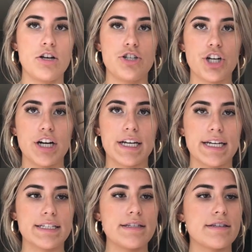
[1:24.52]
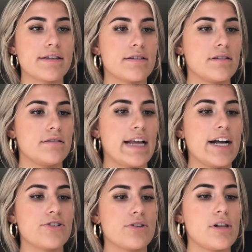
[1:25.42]
Jergens
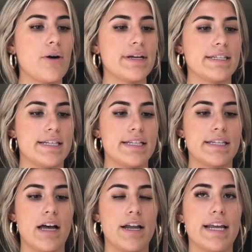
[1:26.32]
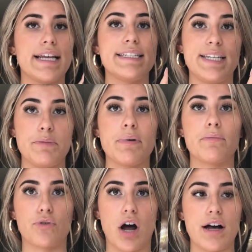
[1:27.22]
Natural Glow Instant Sun in Deep
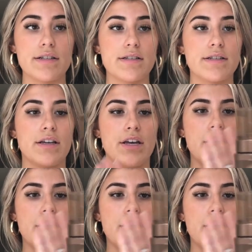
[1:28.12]
Bronze.